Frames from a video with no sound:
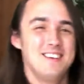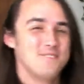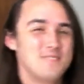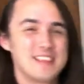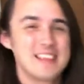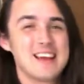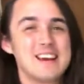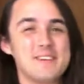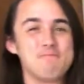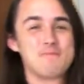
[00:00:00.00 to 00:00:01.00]
But
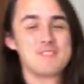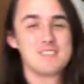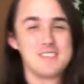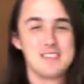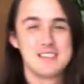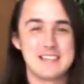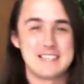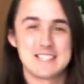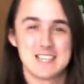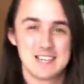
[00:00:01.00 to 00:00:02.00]
yeah,
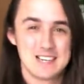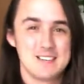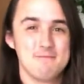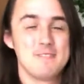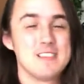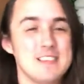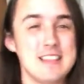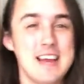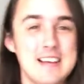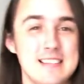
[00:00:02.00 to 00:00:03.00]
that's
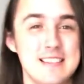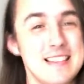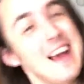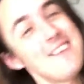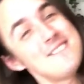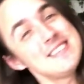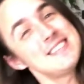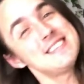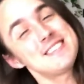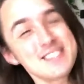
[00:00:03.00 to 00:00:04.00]
that was the
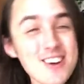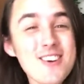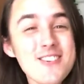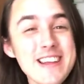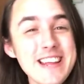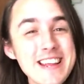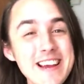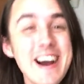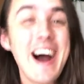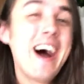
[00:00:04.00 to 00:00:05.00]
story
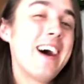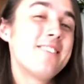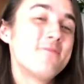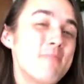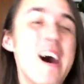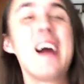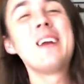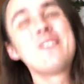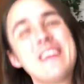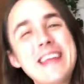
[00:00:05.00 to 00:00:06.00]
of my
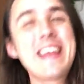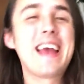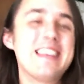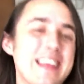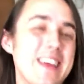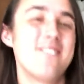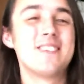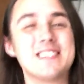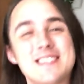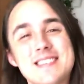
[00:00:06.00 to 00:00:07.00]
weekend. It
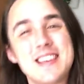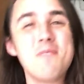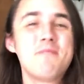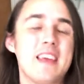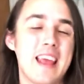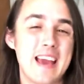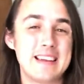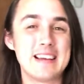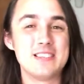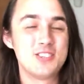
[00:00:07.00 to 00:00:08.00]
was something, and
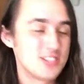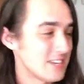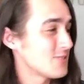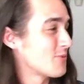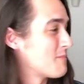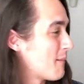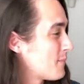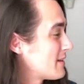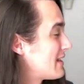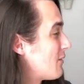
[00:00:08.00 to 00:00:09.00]
I just
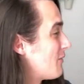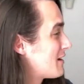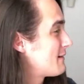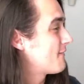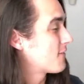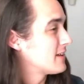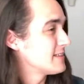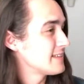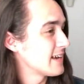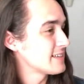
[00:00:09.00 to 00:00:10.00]
remembered that one of my friends
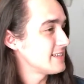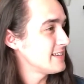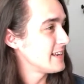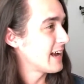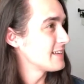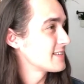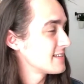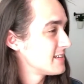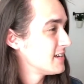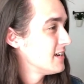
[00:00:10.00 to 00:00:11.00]
texted and
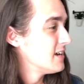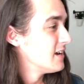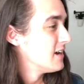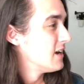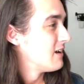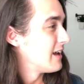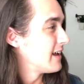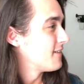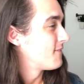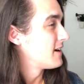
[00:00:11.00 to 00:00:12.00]
asked
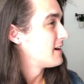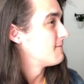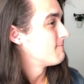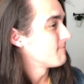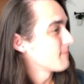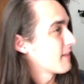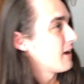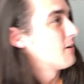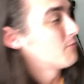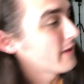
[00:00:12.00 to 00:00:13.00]
if
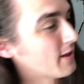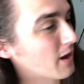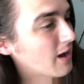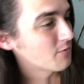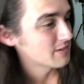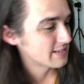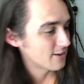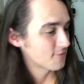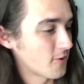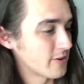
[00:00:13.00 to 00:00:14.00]
I was
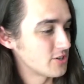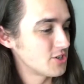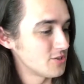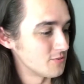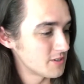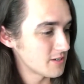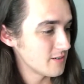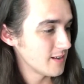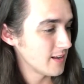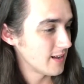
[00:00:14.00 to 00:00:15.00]
down a shoot,
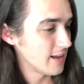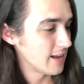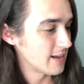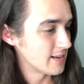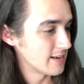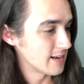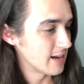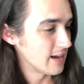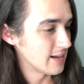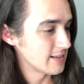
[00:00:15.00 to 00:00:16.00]
and
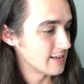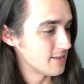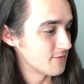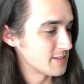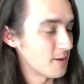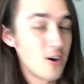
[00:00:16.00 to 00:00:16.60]
I didn't respond.